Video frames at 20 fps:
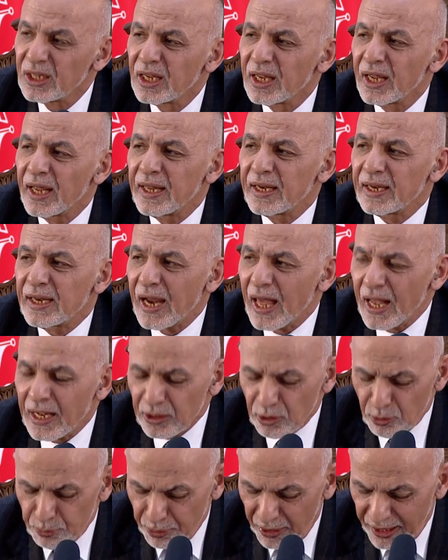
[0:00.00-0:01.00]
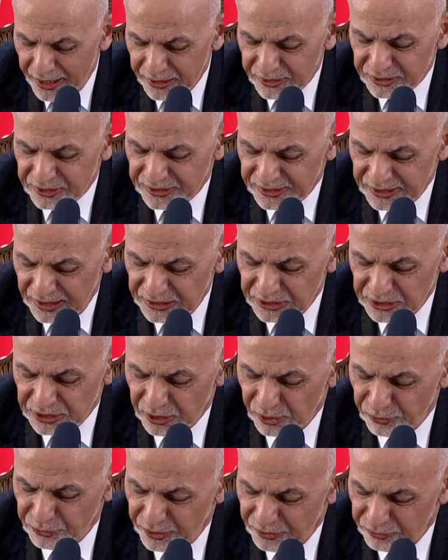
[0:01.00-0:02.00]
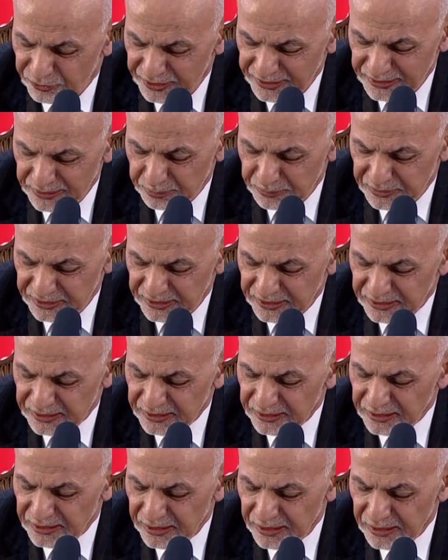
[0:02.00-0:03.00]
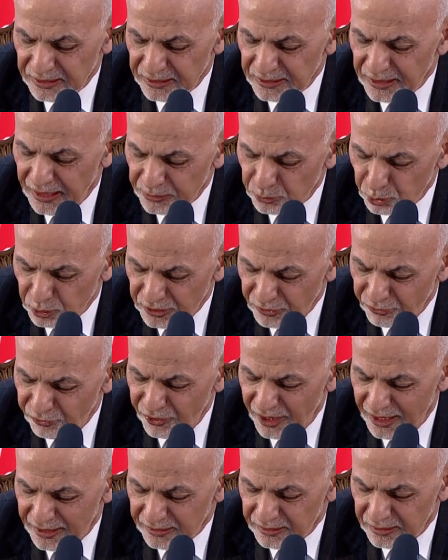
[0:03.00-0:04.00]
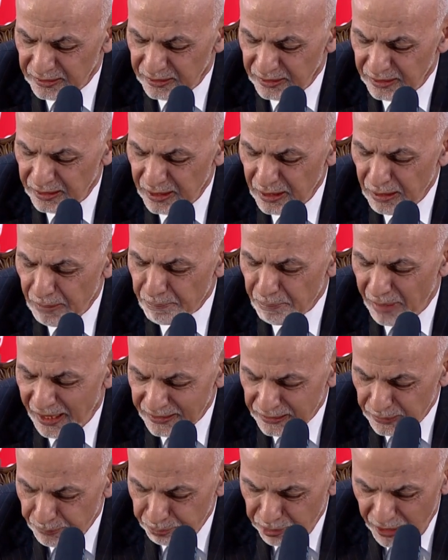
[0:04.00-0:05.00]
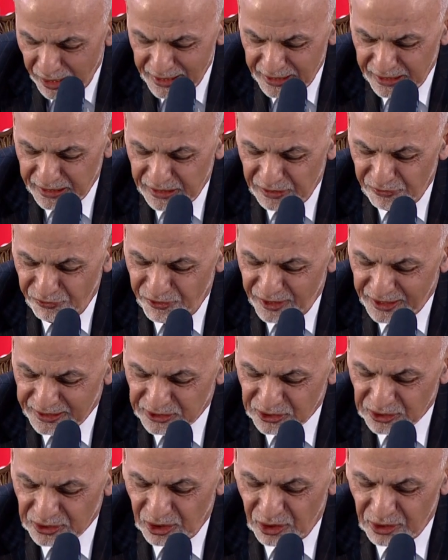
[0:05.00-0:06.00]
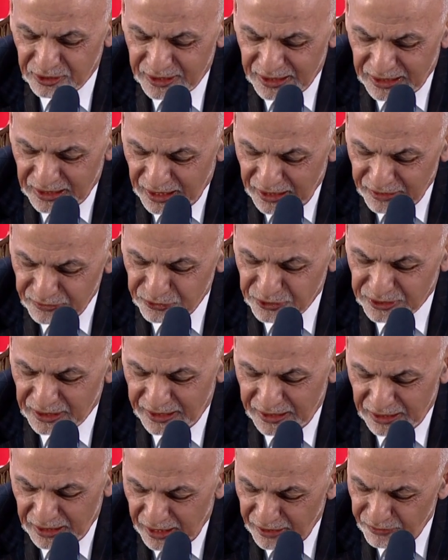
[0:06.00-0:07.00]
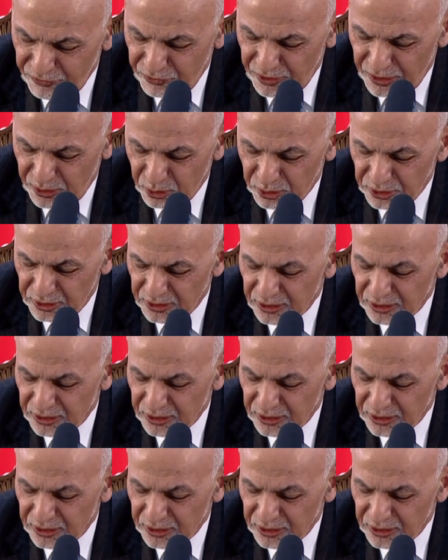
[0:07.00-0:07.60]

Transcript: and lack of prioritization of investments that would have had multiplying effects on the lives and livelihood